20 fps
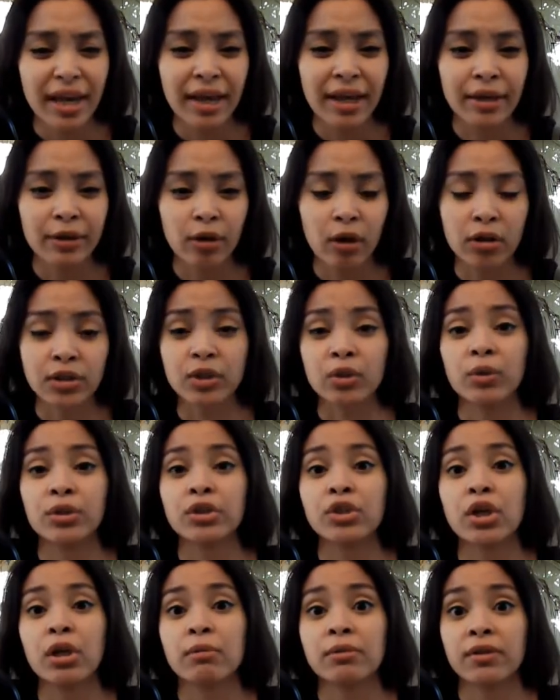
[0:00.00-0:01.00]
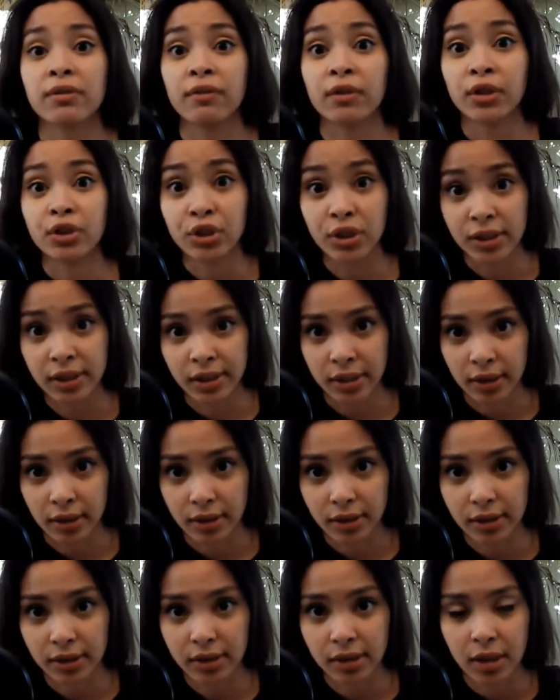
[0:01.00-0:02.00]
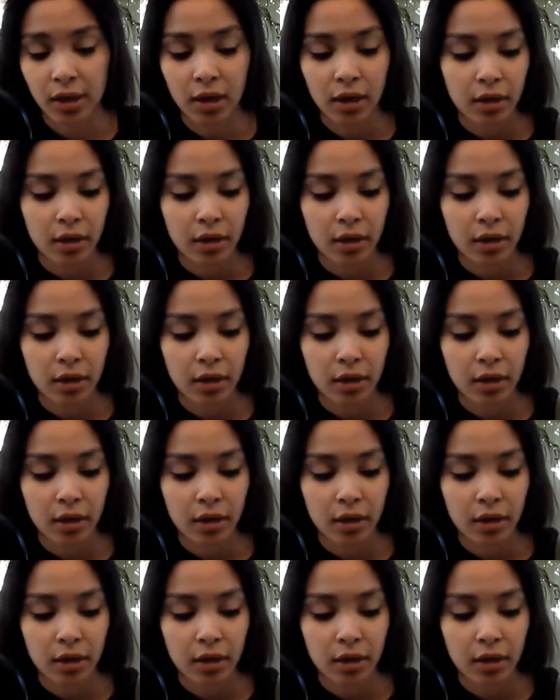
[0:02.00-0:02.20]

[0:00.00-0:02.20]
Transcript: and also in terms of logistics.